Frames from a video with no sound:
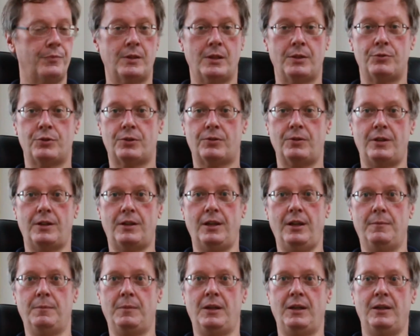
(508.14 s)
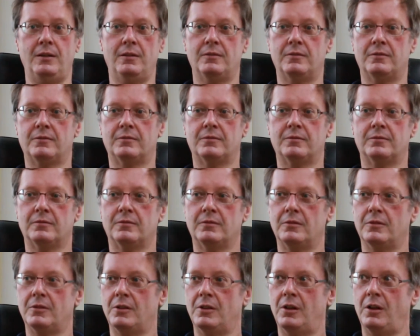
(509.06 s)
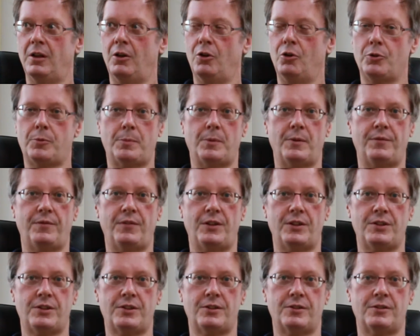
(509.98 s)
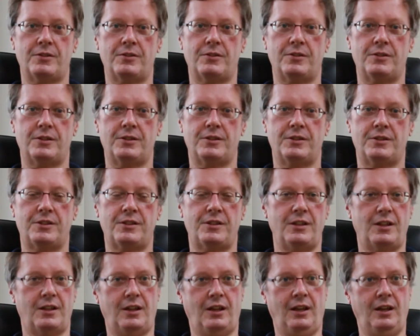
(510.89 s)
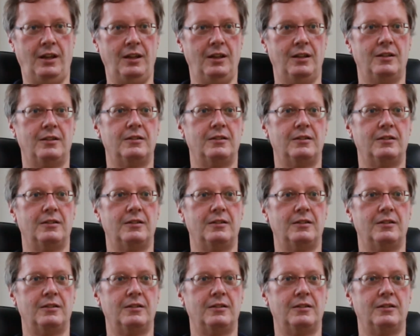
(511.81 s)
That was a great game, eh? Oh, the professor is sick, eh?